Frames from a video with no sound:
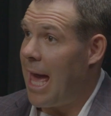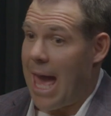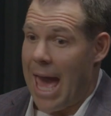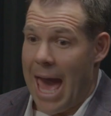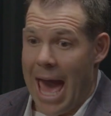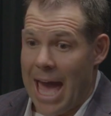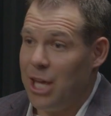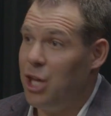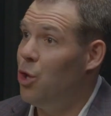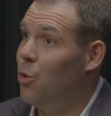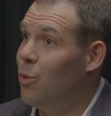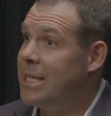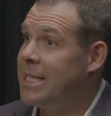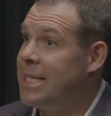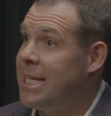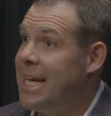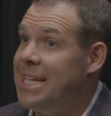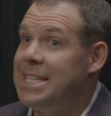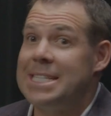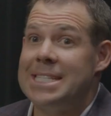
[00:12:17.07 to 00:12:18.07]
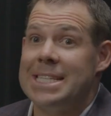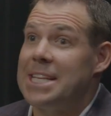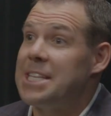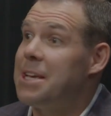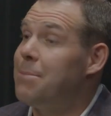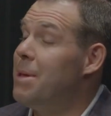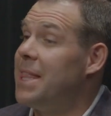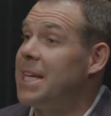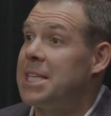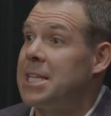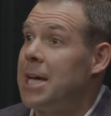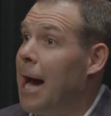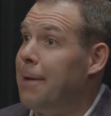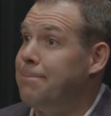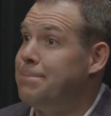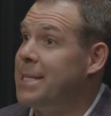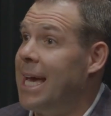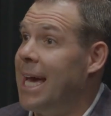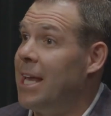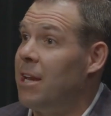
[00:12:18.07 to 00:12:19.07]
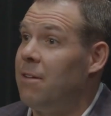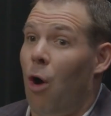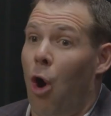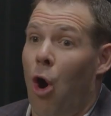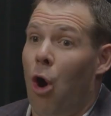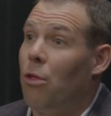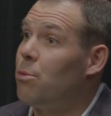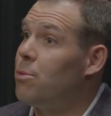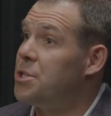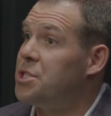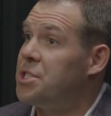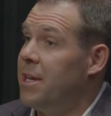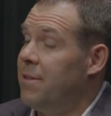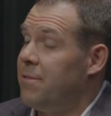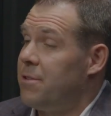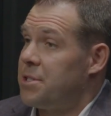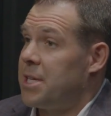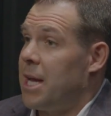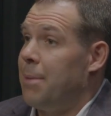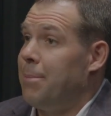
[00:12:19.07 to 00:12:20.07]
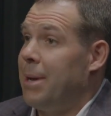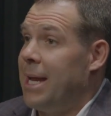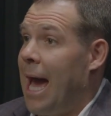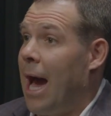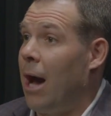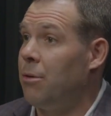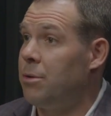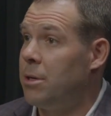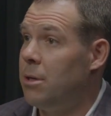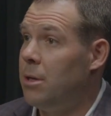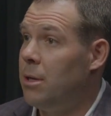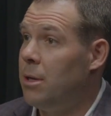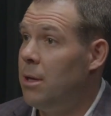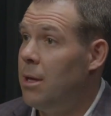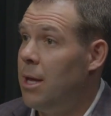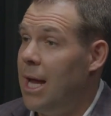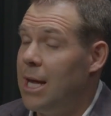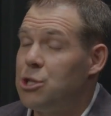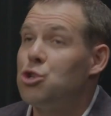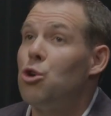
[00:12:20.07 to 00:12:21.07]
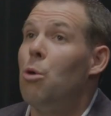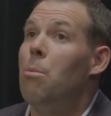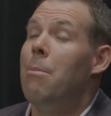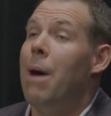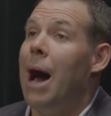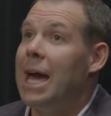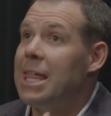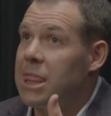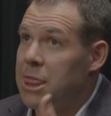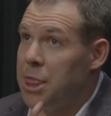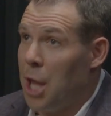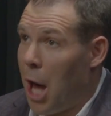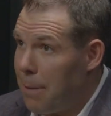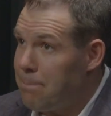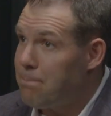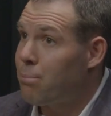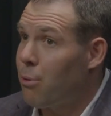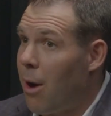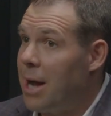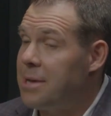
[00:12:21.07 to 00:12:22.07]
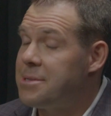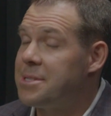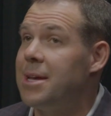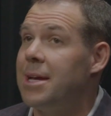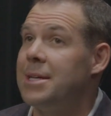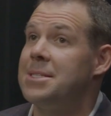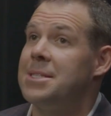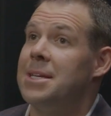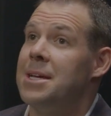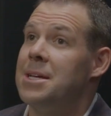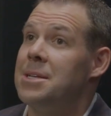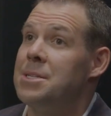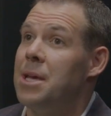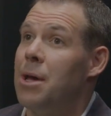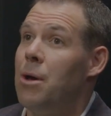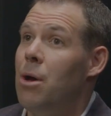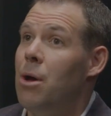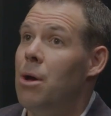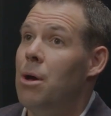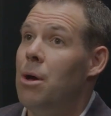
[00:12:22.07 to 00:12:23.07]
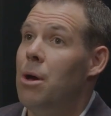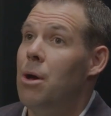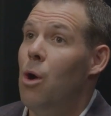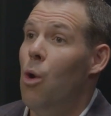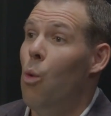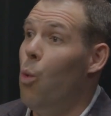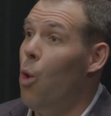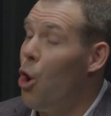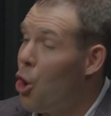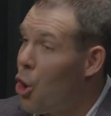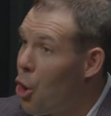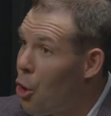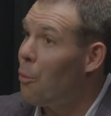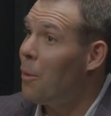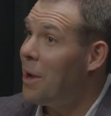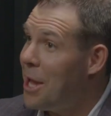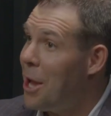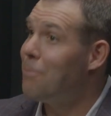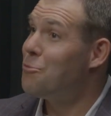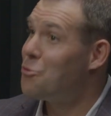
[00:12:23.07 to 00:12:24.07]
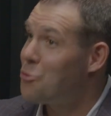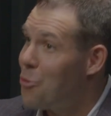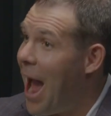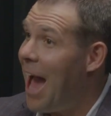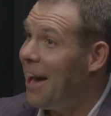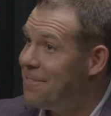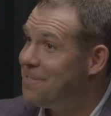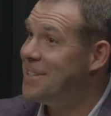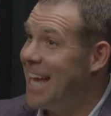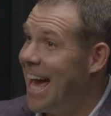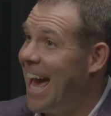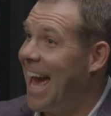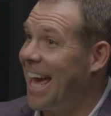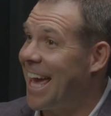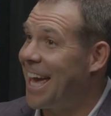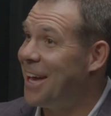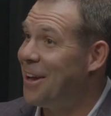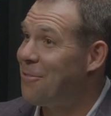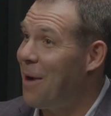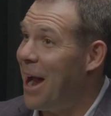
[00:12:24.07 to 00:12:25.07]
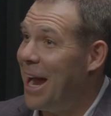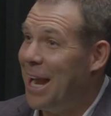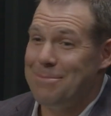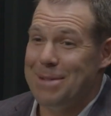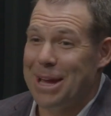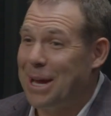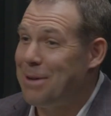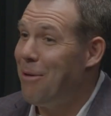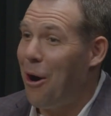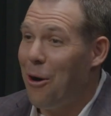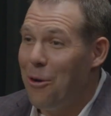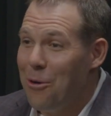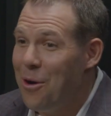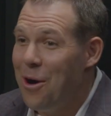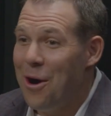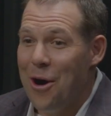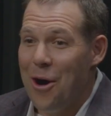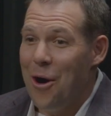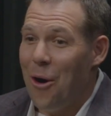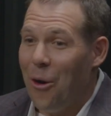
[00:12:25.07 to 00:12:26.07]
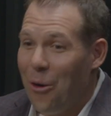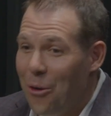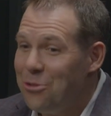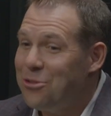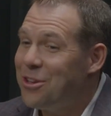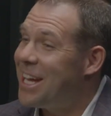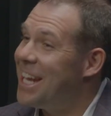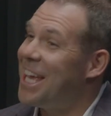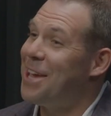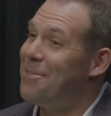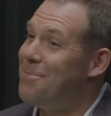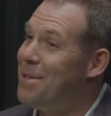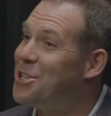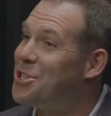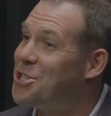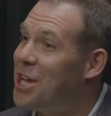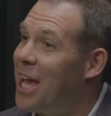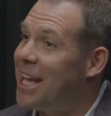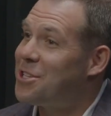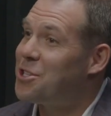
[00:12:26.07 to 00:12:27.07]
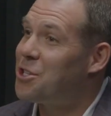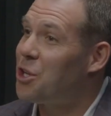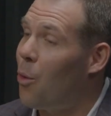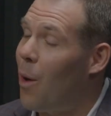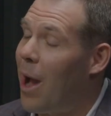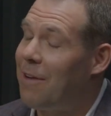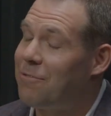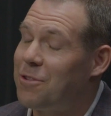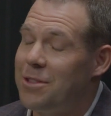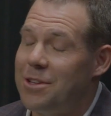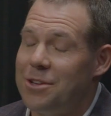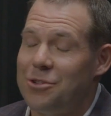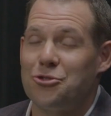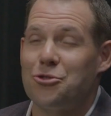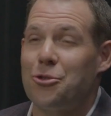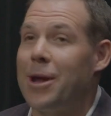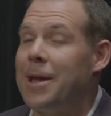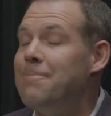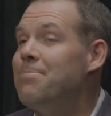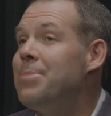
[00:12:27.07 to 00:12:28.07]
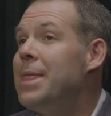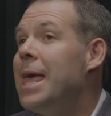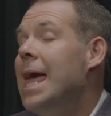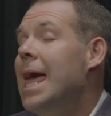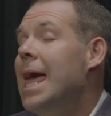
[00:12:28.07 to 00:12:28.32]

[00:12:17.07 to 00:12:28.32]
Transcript: at UNT says I'm in the top 10 of all the receivers coming out. And so my thought process is, well, hurry up draft day, right? I mean, come on, who's going to give me a chance to go after this dream?